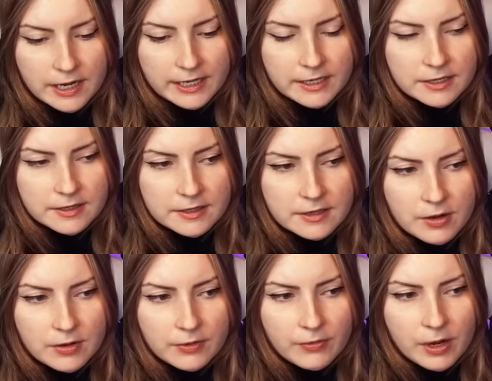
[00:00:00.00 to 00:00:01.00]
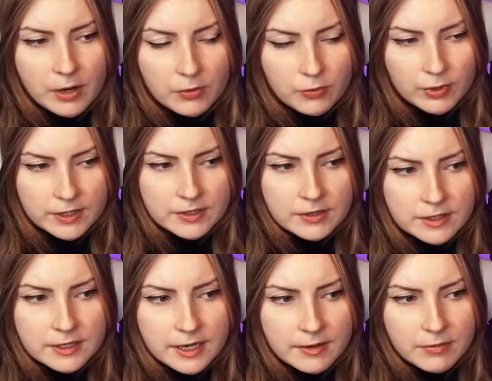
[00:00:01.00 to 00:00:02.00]
I need to know if are
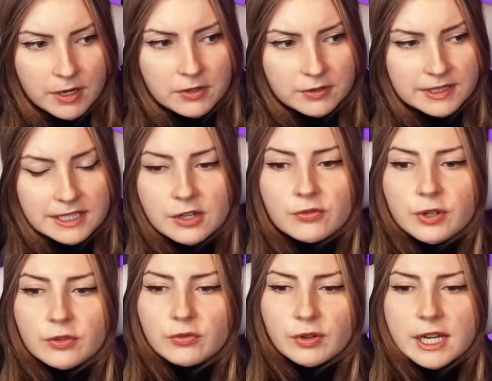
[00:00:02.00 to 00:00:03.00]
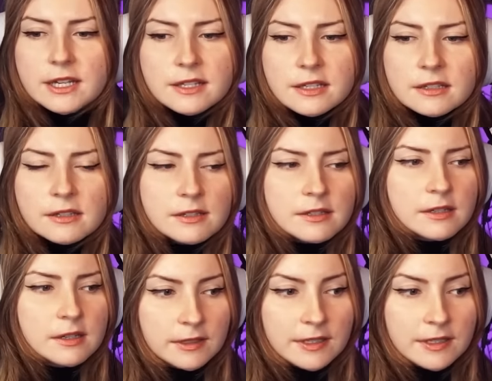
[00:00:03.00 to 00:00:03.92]
wizards and muggles different races?